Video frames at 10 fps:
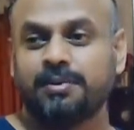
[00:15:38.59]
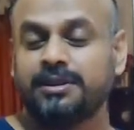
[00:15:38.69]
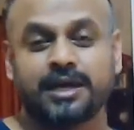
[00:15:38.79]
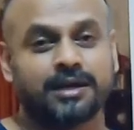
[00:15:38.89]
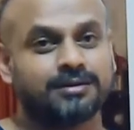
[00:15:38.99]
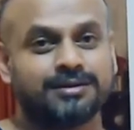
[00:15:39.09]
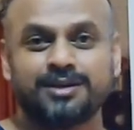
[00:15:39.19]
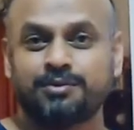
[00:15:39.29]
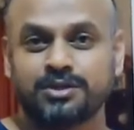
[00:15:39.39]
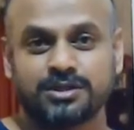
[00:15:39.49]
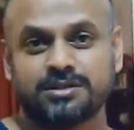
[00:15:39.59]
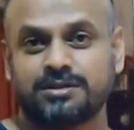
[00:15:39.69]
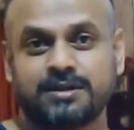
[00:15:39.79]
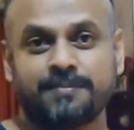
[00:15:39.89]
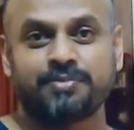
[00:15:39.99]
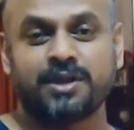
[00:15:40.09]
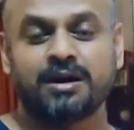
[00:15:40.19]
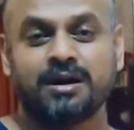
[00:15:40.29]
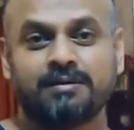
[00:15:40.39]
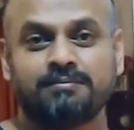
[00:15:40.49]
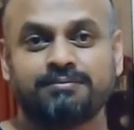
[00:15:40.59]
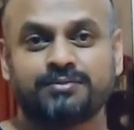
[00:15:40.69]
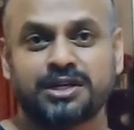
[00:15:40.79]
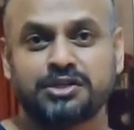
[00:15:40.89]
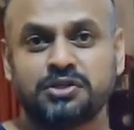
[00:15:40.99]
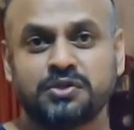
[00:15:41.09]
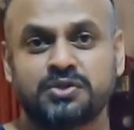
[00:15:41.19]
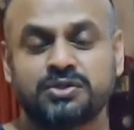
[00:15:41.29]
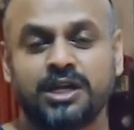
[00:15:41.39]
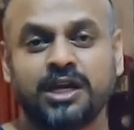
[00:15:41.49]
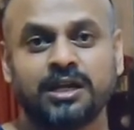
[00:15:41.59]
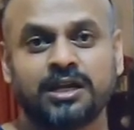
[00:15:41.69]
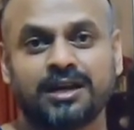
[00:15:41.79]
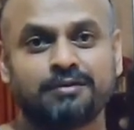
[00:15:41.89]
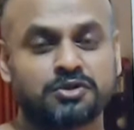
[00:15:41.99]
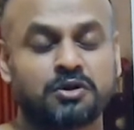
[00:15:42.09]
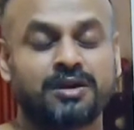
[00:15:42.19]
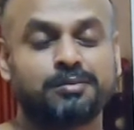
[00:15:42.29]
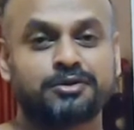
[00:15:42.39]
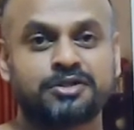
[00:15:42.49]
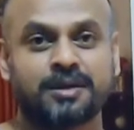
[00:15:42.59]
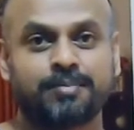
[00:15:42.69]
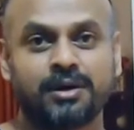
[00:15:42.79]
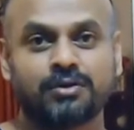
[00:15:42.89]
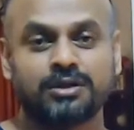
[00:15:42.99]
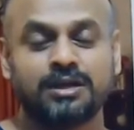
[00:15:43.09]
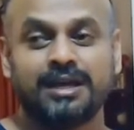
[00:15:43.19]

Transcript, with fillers: But then it was um, continuous rain and I was not able to step out.